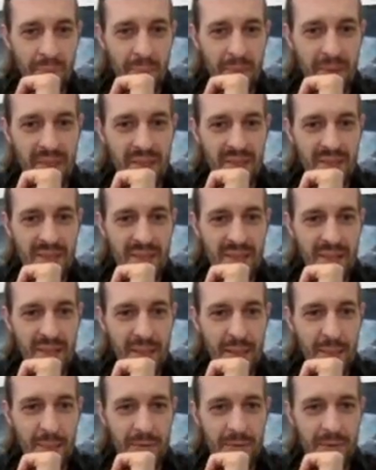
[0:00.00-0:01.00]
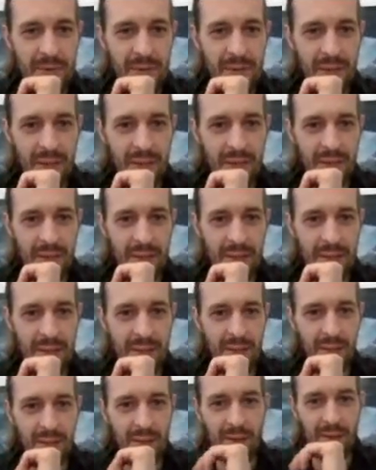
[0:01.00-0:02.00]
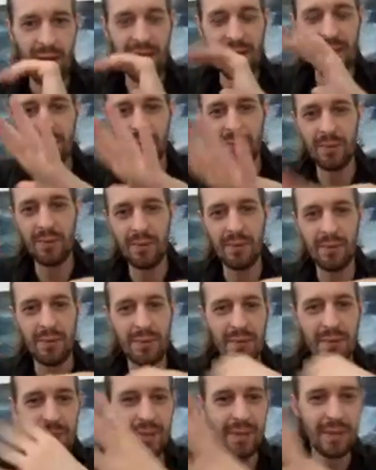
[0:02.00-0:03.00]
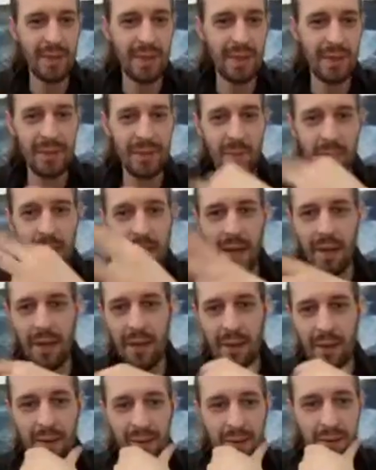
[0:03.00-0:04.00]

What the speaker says: best setups and trying to get my